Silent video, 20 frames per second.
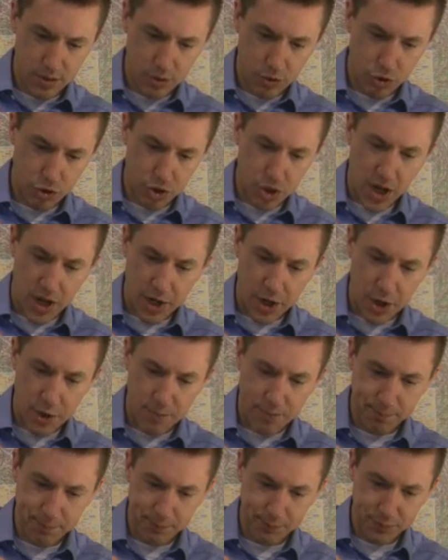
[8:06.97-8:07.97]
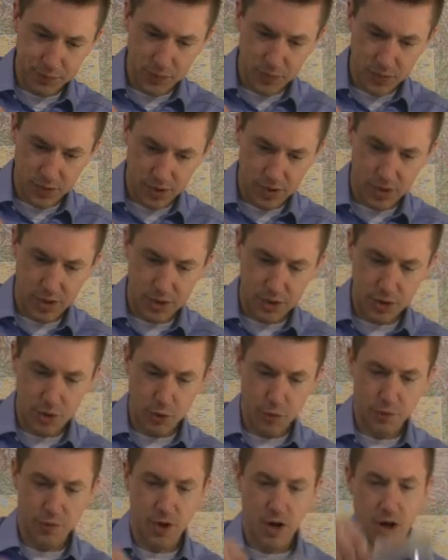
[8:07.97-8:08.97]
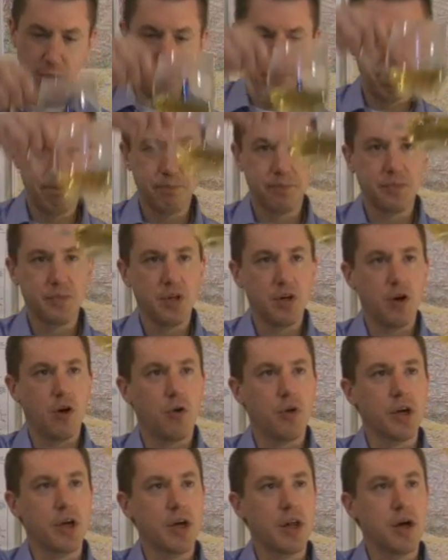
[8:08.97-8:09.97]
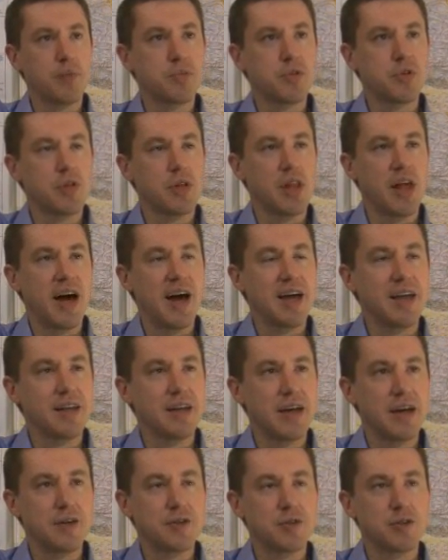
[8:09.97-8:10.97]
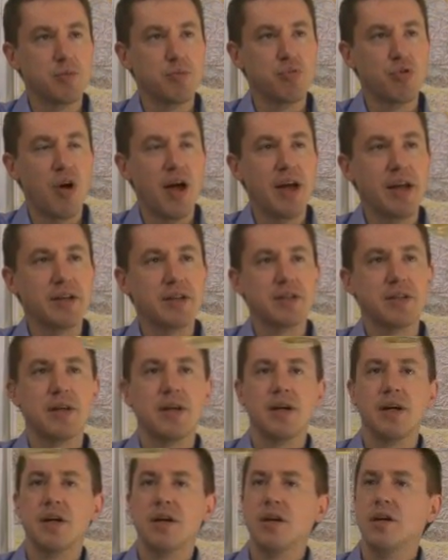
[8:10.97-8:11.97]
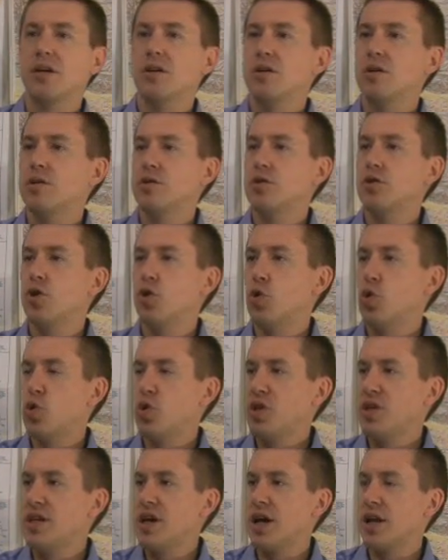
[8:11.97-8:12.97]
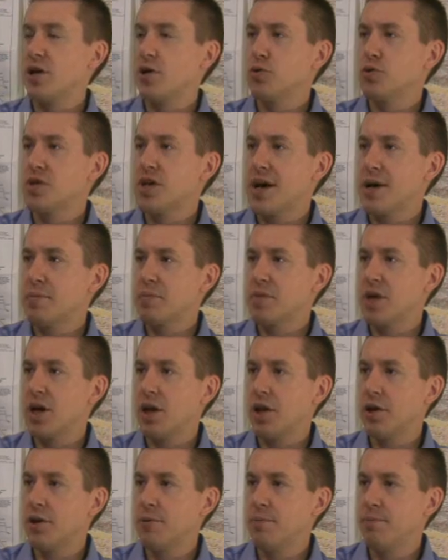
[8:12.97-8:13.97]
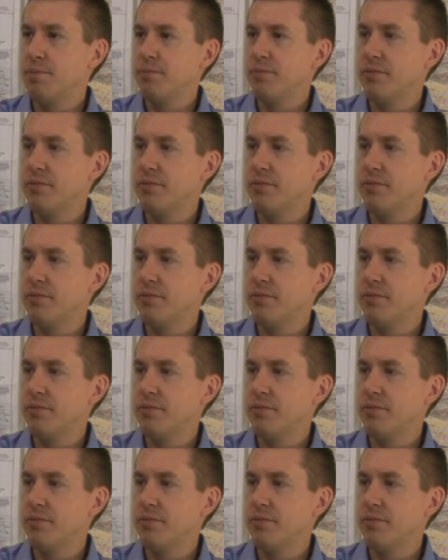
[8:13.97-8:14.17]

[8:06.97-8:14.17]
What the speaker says: Good color, at least so far. Holding it up to the light, yes, a bright gold yellow type color.